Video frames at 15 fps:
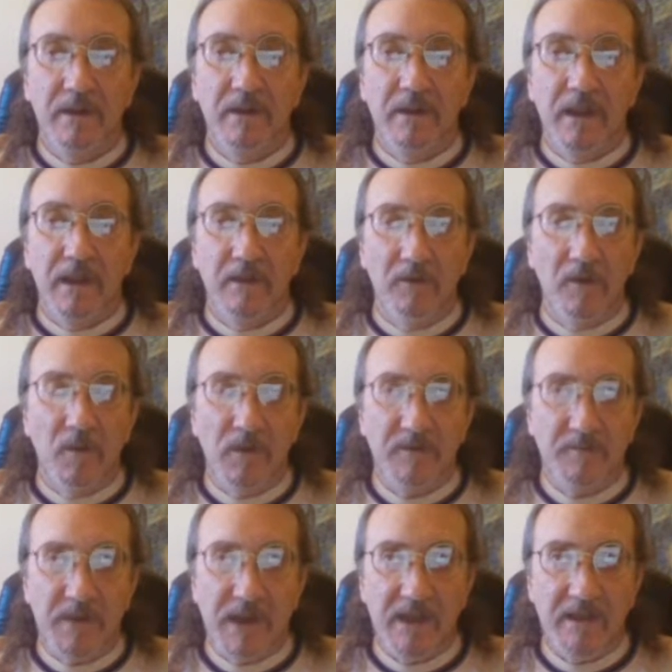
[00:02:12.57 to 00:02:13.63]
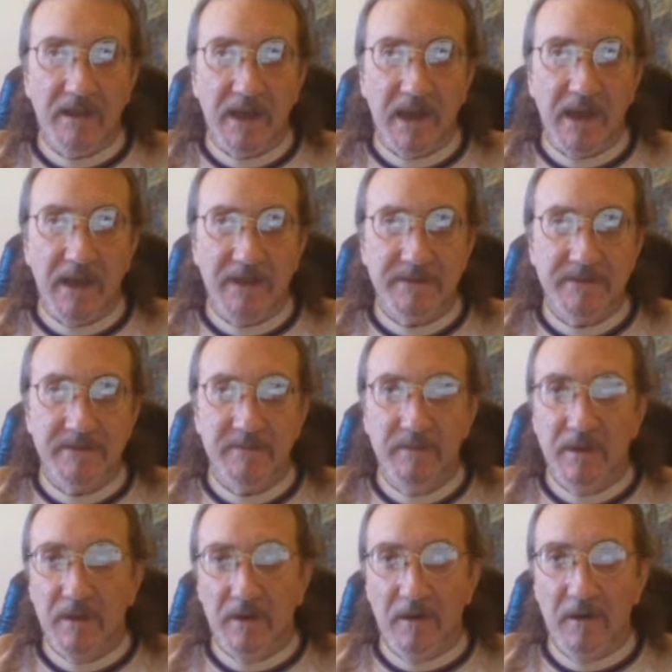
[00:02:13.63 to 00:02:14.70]
and always paid cash,
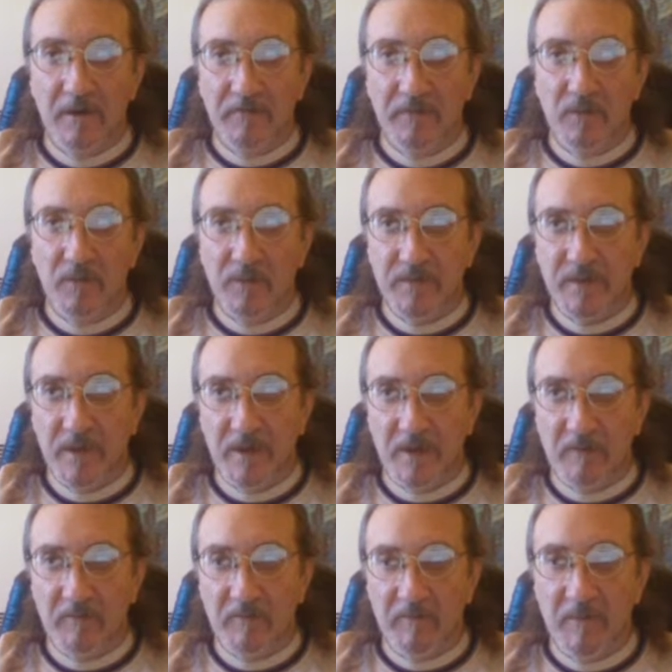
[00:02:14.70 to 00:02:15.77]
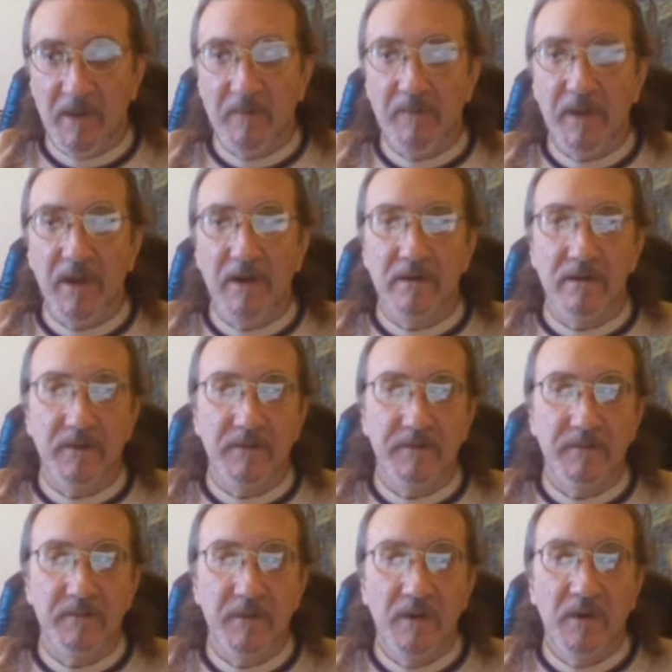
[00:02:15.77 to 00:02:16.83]
often with the help of my parents,
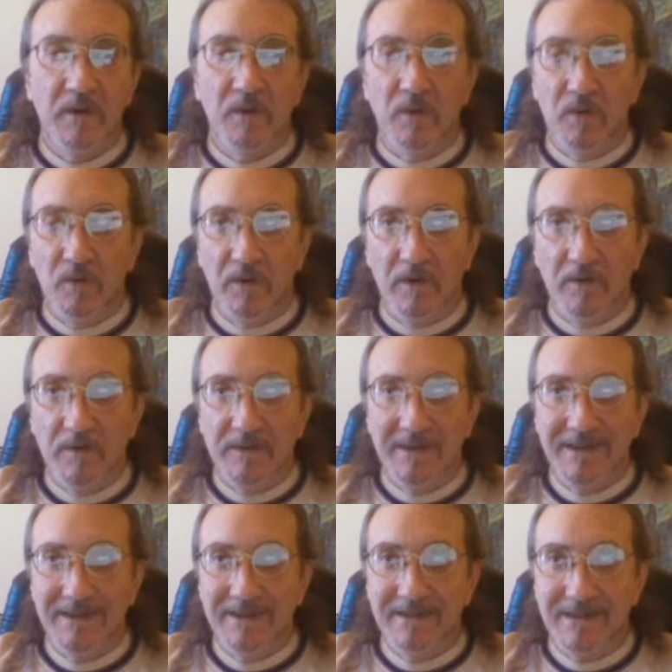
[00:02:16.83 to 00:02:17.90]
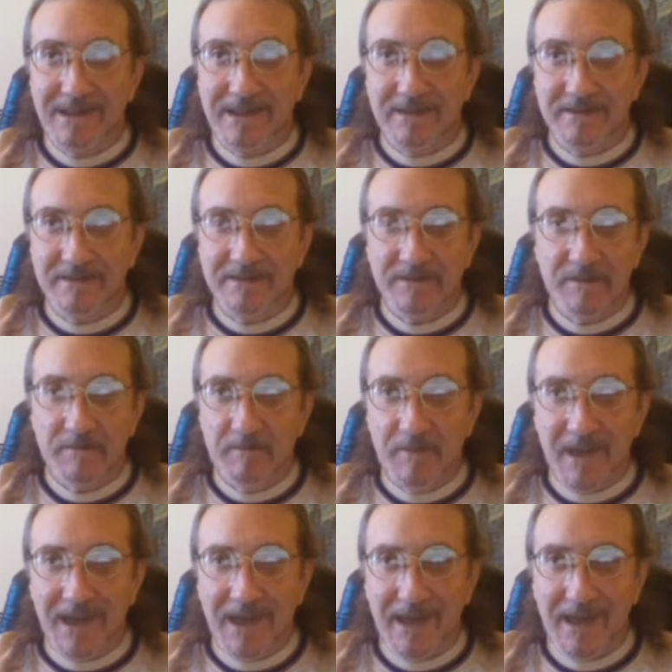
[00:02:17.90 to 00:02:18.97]
who aren't elitist
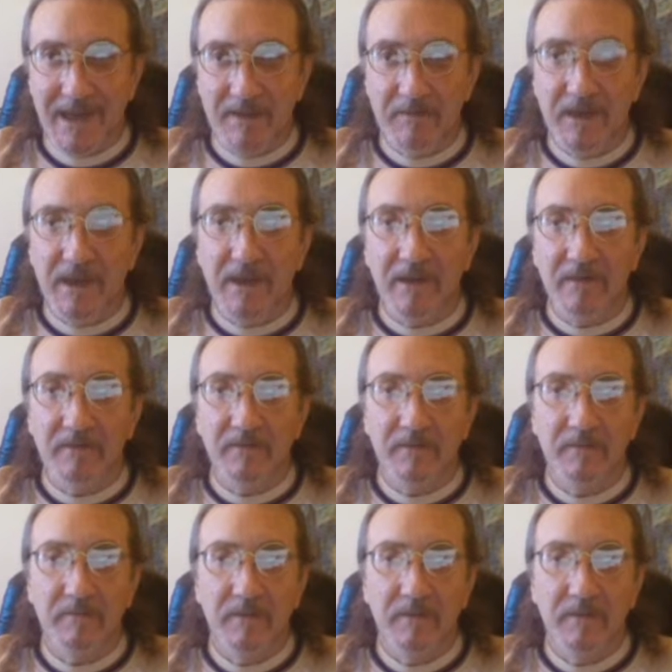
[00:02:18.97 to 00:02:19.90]
by any means.